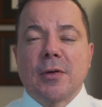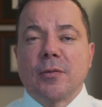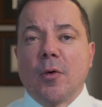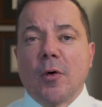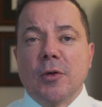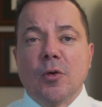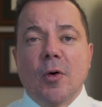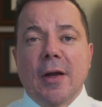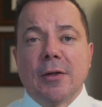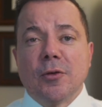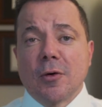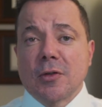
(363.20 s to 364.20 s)
for you
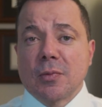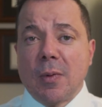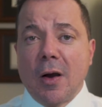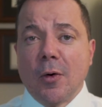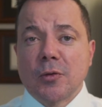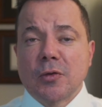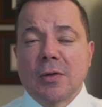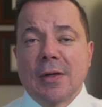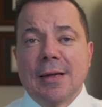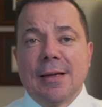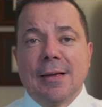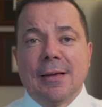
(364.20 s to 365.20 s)
and your spouse?
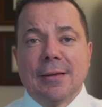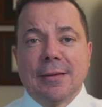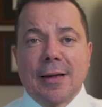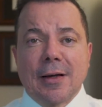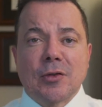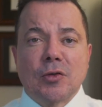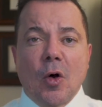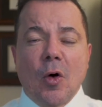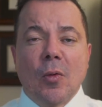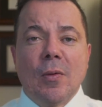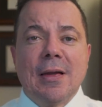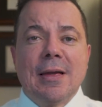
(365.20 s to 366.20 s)
Let us
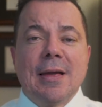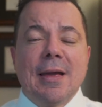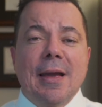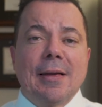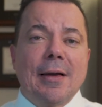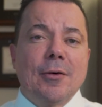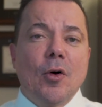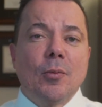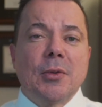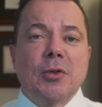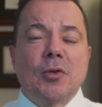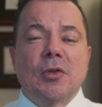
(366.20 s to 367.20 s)
know. And I
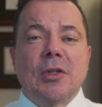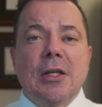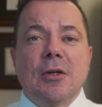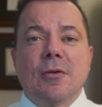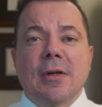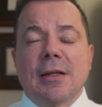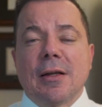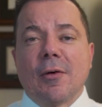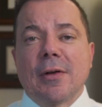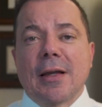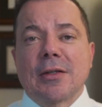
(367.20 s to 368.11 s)
hope to see you in our next